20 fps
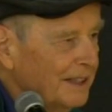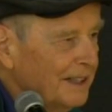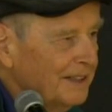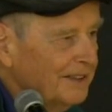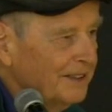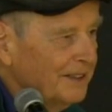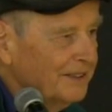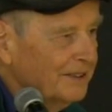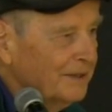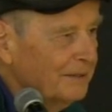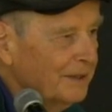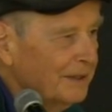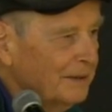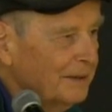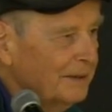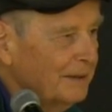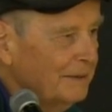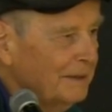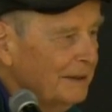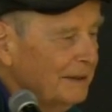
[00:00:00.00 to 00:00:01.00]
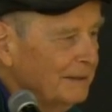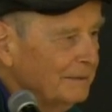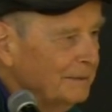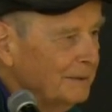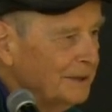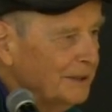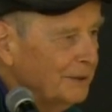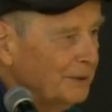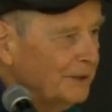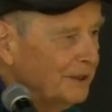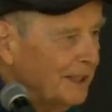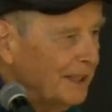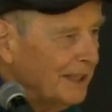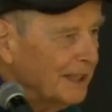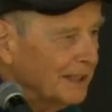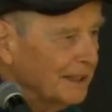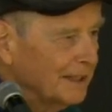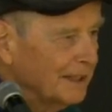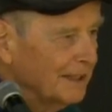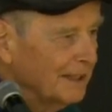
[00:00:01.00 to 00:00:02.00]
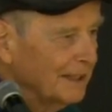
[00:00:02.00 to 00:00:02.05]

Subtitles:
Is there something? What are you saying?